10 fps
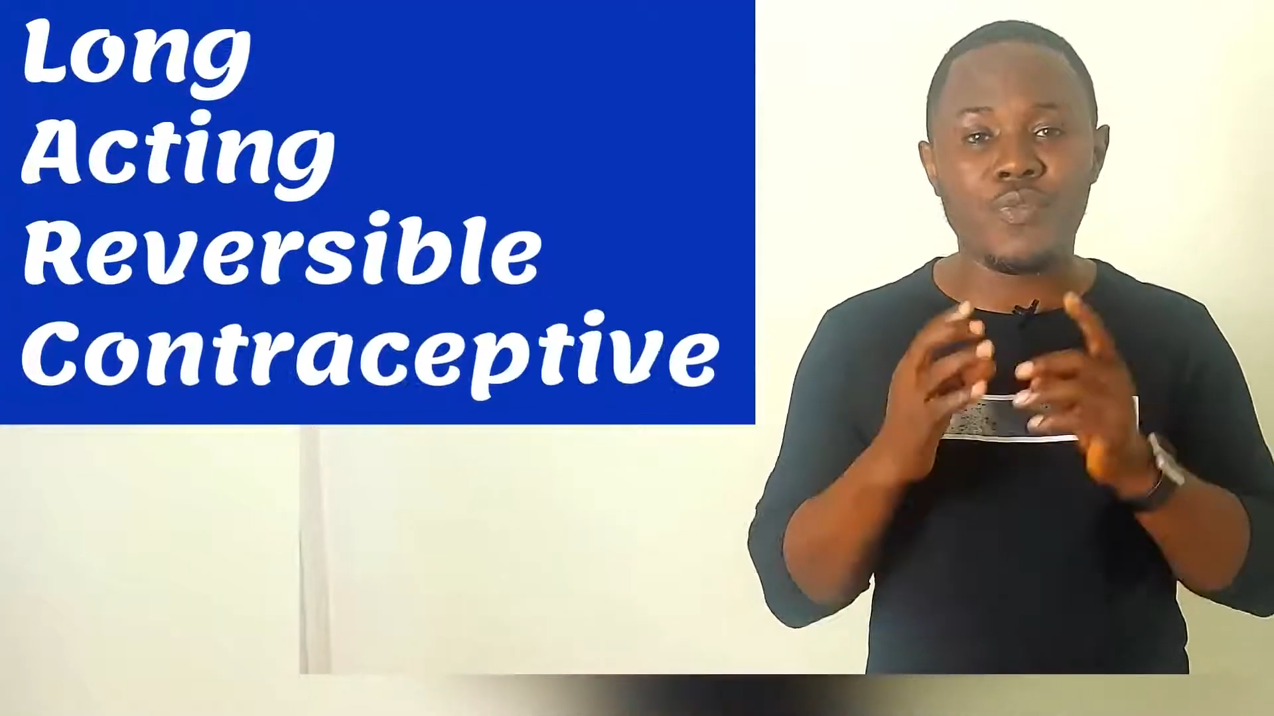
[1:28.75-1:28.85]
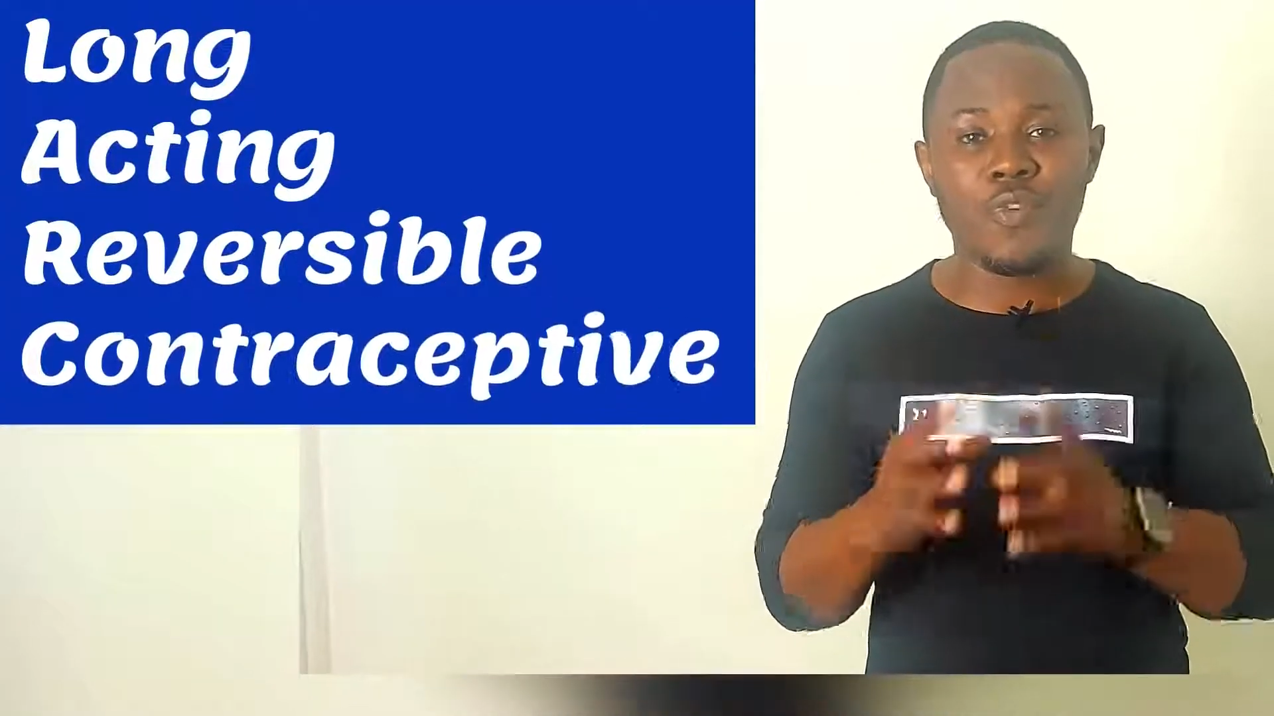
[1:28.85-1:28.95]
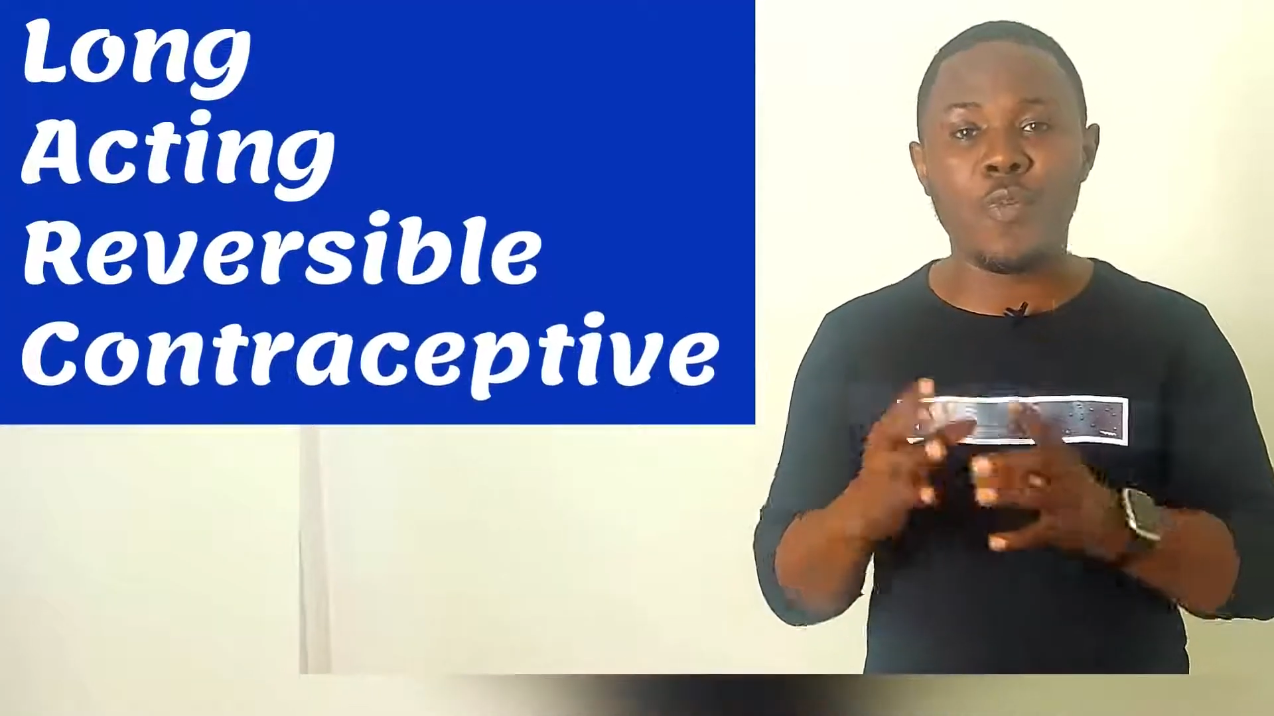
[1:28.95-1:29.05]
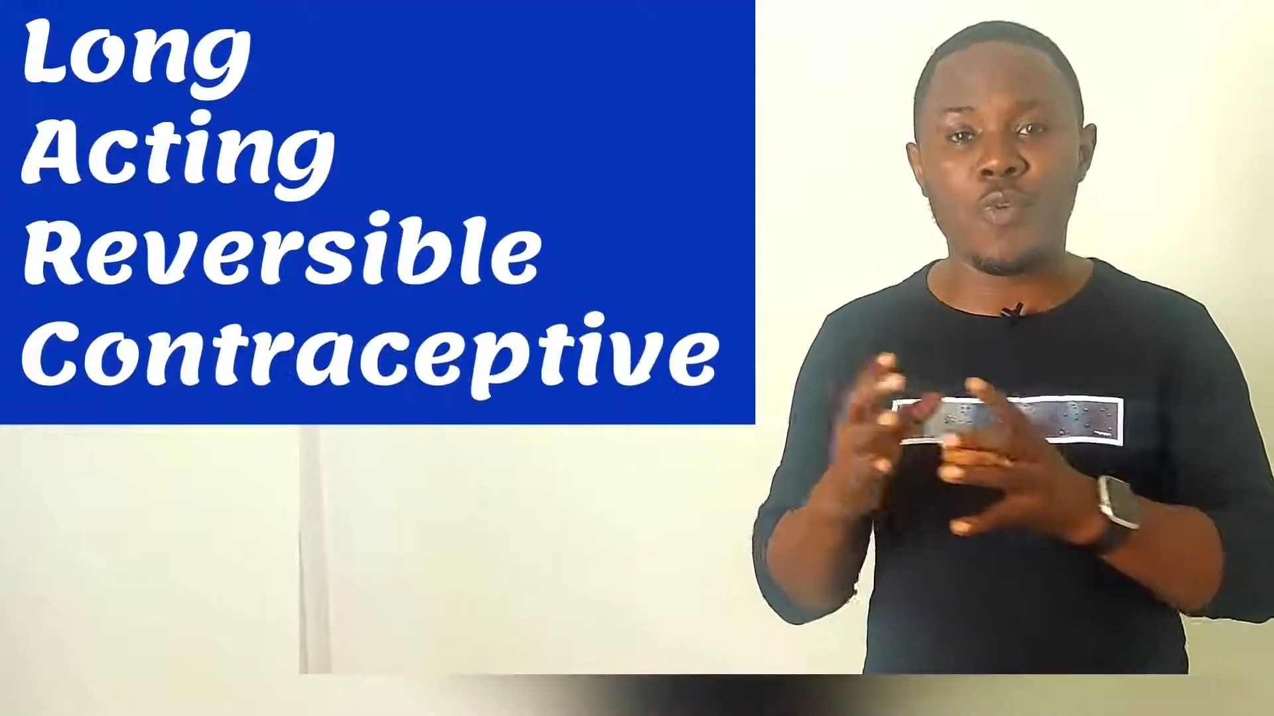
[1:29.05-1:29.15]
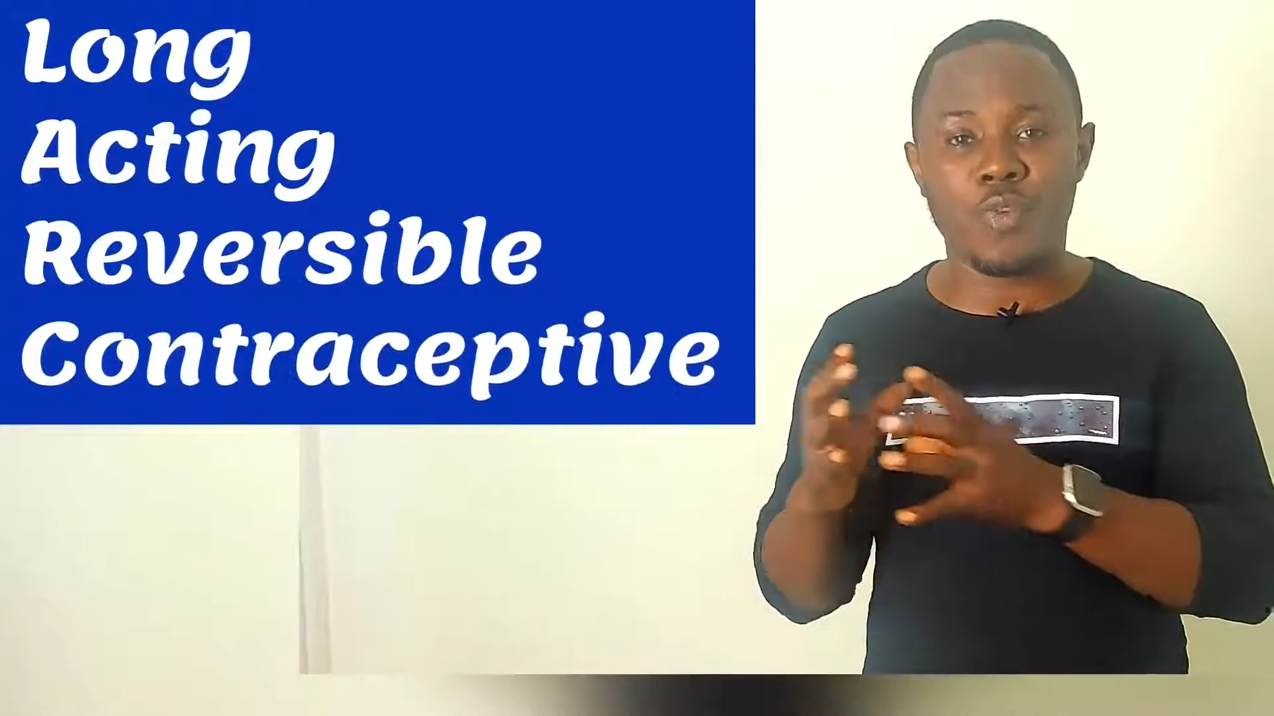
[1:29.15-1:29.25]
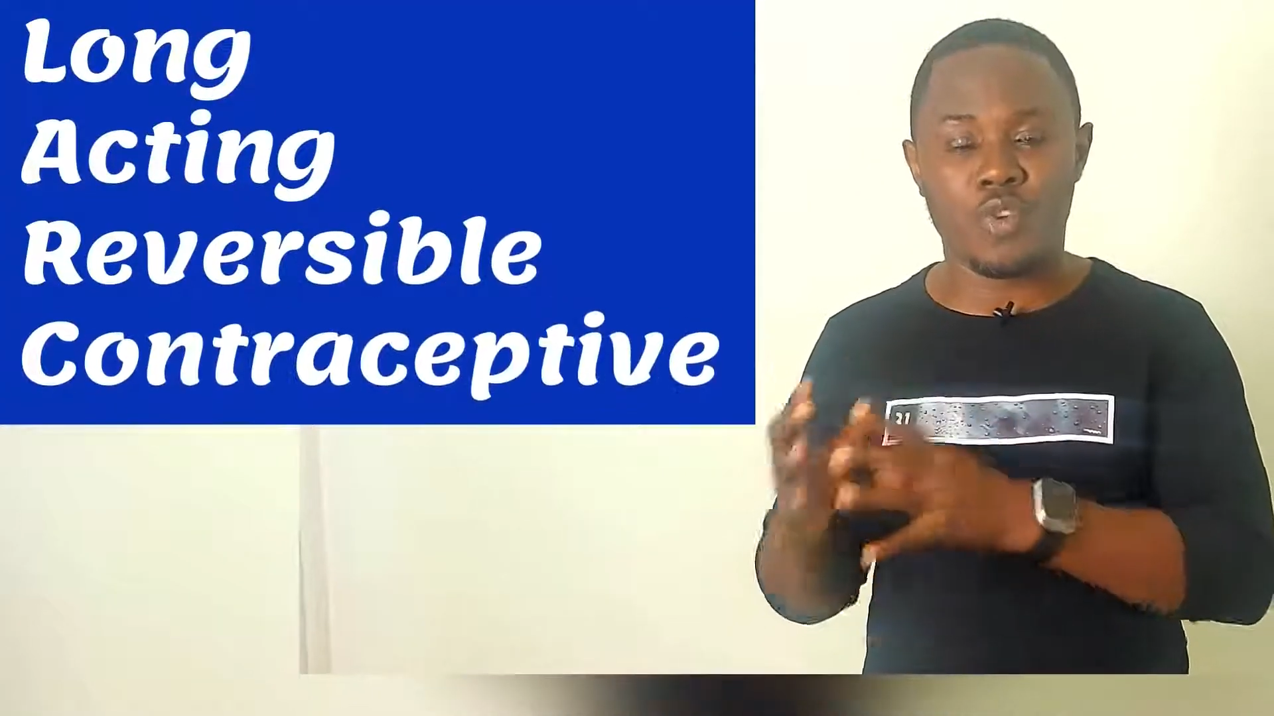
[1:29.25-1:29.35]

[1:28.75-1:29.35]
form of